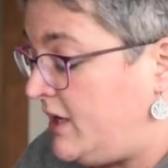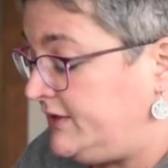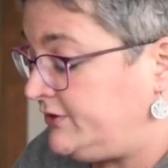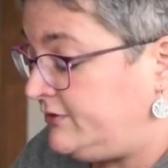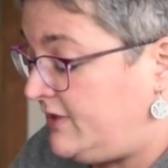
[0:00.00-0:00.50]

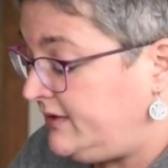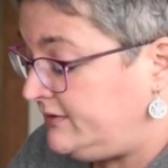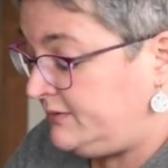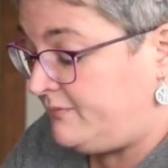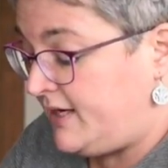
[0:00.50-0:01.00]
while
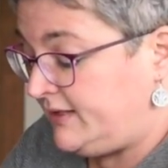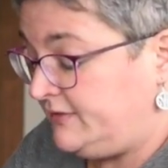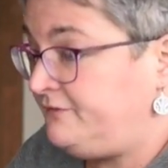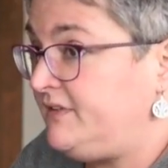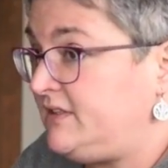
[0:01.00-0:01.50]
surrounded by
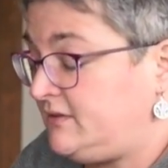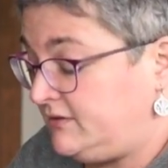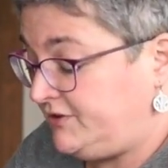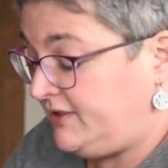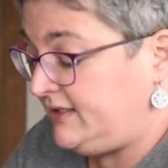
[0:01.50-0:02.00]
the
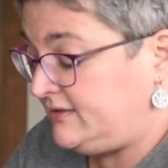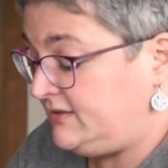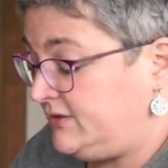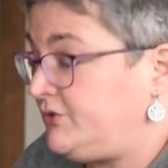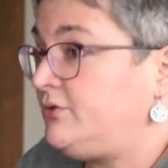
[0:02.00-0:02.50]
physical
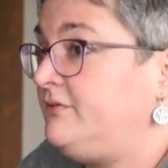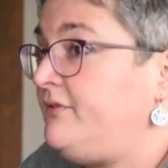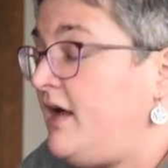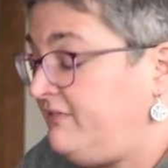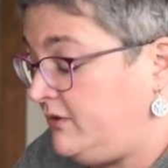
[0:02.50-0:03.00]
traces and
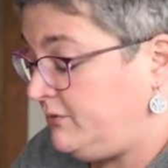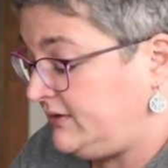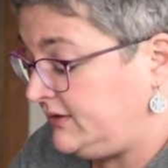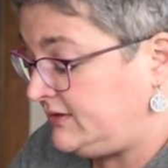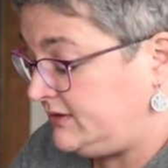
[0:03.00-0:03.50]
surviving
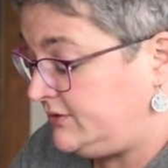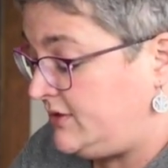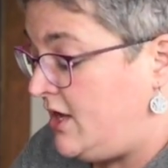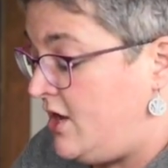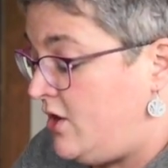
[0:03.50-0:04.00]

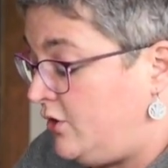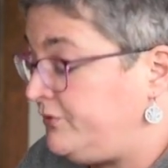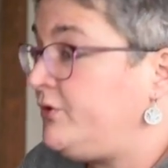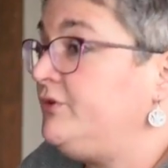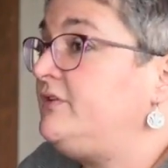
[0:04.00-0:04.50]
witnesses
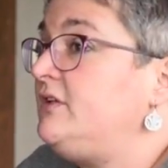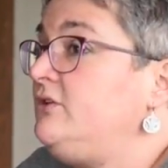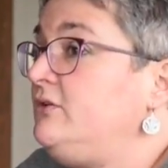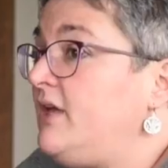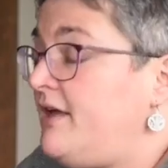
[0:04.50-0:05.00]
of
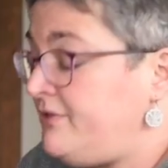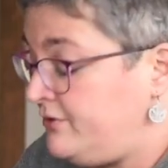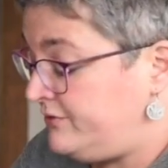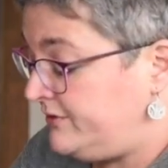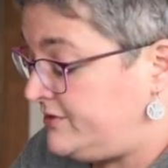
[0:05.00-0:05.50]
continued
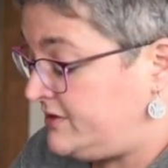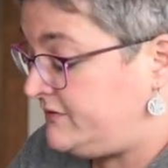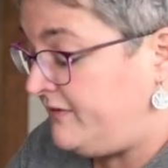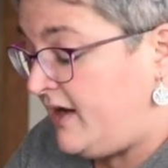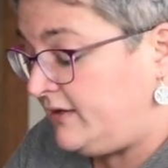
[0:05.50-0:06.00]

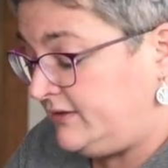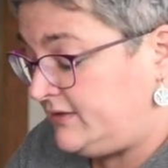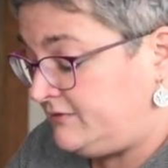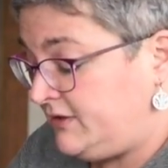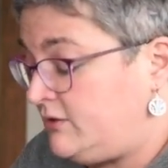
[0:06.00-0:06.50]
ethno-religious
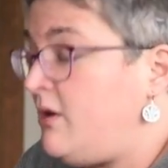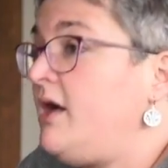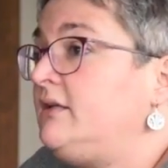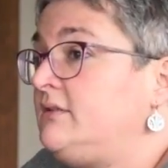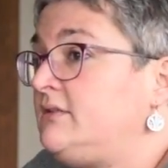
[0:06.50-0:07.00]
violence
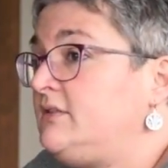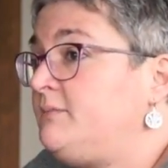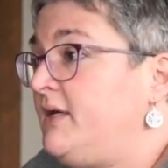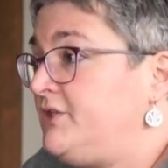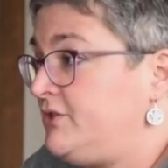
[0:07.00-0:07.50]
required the
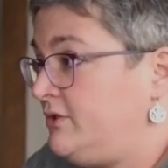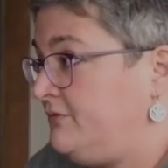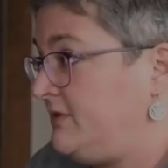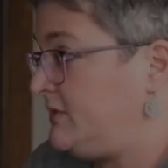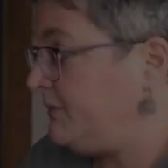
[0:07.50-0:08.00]
suspension
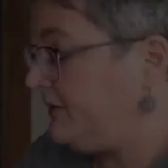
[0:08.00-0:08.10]
of this